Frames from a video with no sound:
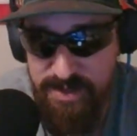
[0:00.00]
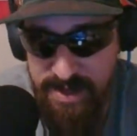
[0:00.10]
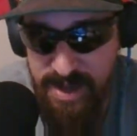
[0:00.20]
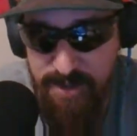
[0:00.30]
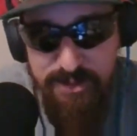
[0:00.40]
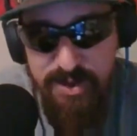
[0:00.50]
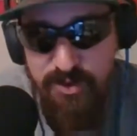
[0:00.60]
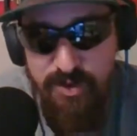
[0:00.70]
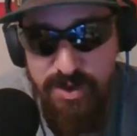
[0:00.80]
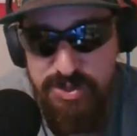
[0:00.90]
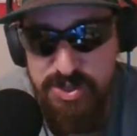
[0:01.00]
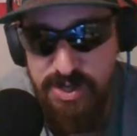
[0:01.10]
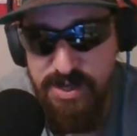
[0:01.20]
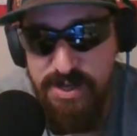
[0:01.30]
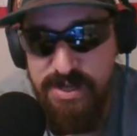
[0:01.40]
that Captain Crunch
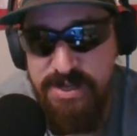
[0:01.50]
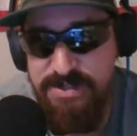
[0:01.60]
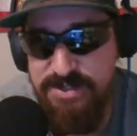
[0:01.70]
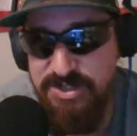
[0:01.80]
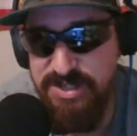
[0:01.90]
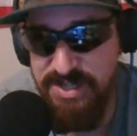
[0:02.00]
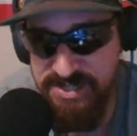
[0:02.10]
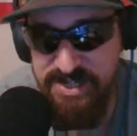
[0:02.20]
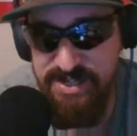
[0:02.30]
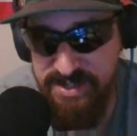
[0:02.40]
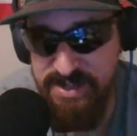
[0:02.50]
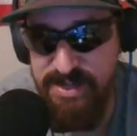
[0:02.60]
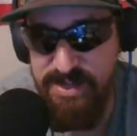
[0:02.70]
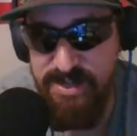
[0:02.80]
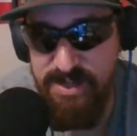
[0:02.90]

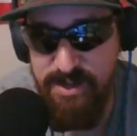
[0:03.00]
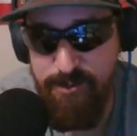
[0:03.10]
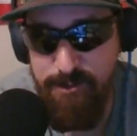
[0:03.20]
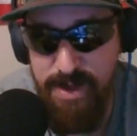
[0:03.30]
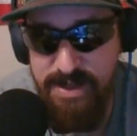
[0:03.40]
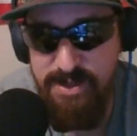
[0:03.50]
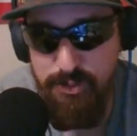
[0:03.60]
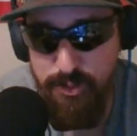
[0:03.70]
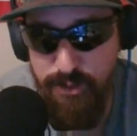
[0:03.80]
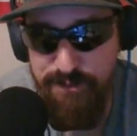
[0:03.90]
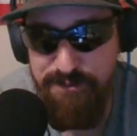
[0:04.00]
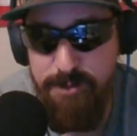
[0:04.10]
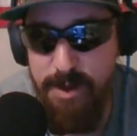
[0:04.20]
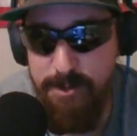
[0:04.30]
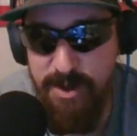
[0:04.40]
consistently made the roof of
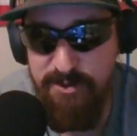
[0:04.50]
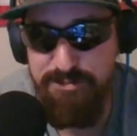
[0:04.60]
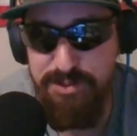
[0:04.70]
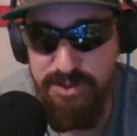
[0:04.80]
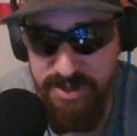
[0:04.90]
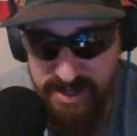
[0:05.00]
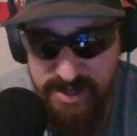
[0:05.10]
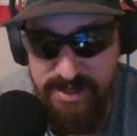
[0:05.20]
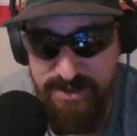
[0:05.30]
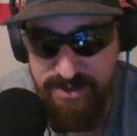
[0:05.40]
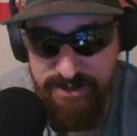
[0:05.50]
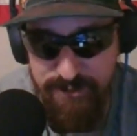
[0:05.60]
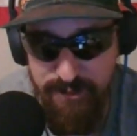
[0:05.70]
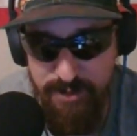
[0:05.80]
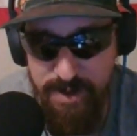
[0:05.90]
my mouth bleed
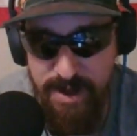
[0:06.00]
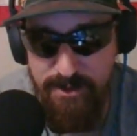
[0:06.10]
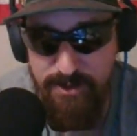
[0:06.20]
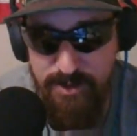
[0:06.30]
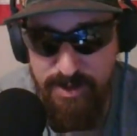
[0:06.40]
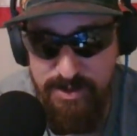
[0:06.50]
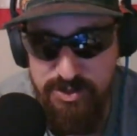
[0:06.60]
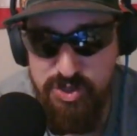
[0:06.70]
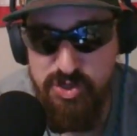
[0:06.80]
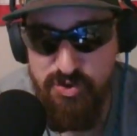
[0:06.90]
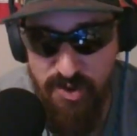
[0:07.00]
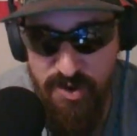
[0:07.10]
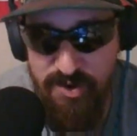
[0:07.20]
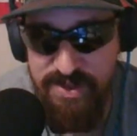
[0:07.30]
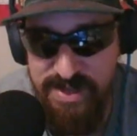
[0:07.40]
from how
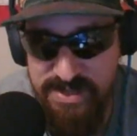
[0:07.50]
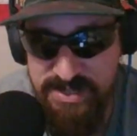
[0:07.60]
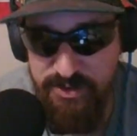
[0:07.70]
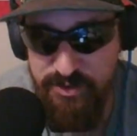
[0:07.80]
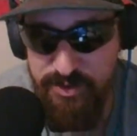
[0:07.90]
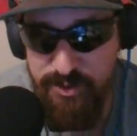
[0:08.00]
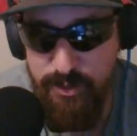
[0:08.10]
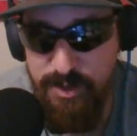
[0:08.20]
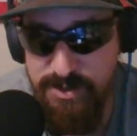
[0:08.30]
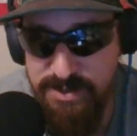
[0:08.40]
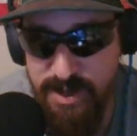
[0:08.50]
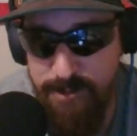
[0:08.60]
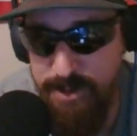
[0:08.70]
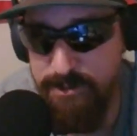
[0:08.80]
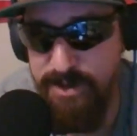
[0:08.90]
strong that cereal was.
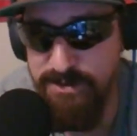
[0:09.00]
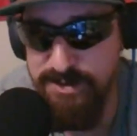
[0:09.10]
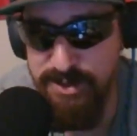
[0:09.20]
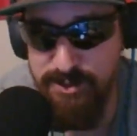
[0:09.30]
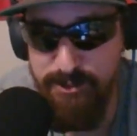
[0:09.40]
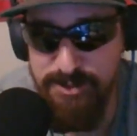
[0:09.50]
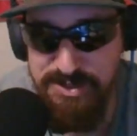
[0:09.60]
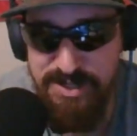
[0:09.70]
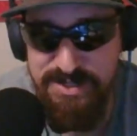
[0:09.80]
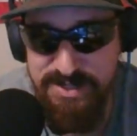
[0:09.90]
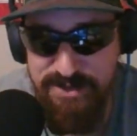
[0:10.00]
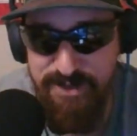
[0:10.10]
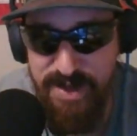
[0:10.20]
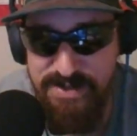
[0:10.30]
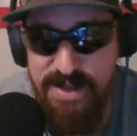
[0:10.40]
Maybe I was a little more sensitive
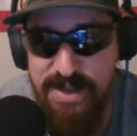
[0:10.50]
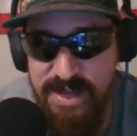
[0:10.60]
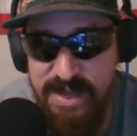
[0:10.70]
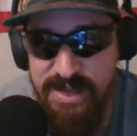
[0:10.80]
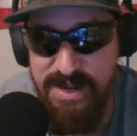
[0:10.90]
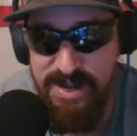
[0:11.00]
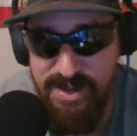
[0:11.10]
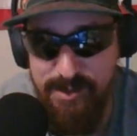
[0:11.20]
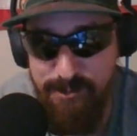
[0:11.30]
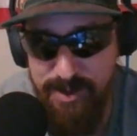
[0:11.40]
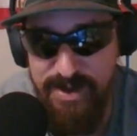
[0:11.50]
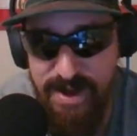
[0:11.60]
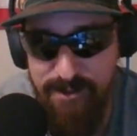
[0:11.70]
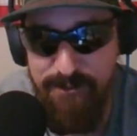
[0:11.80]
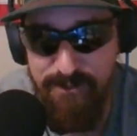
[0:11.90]
as a kid, but
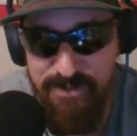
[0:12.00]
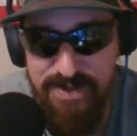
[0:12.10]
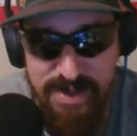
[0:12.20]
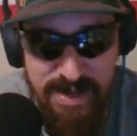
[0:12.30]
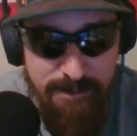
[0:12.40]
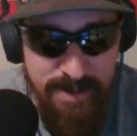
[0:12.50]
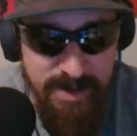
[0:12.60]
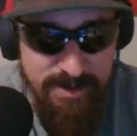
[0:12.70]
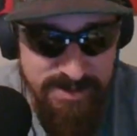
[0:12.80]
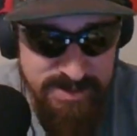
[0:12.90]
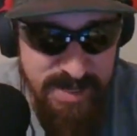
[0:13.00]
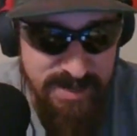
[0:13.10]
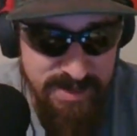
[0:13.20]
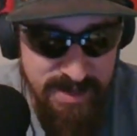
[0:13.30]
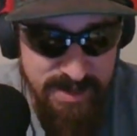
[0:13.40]
I'm here to
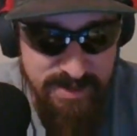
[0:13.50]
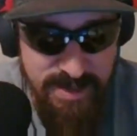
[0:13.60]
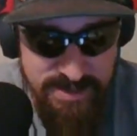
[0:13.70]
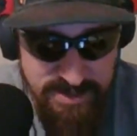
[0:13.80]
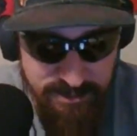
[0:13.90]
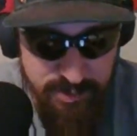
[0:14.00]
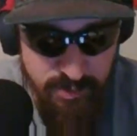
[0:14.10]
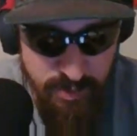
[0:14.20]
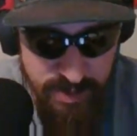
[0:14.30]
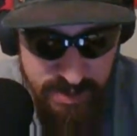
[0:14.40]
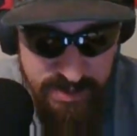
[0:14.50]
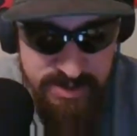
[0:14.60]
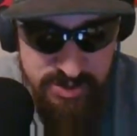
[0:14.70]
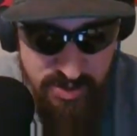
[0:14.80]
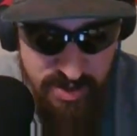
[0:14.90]
say that that's some pretty
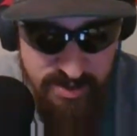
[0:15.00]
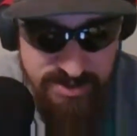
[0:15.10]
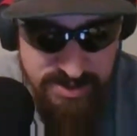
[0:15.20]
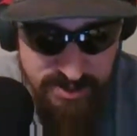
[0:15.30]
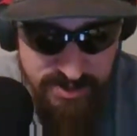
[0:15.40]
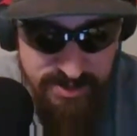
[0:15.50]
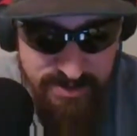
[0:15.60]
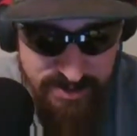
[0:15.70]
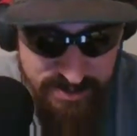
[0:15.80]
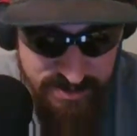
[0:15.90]
strong cereal.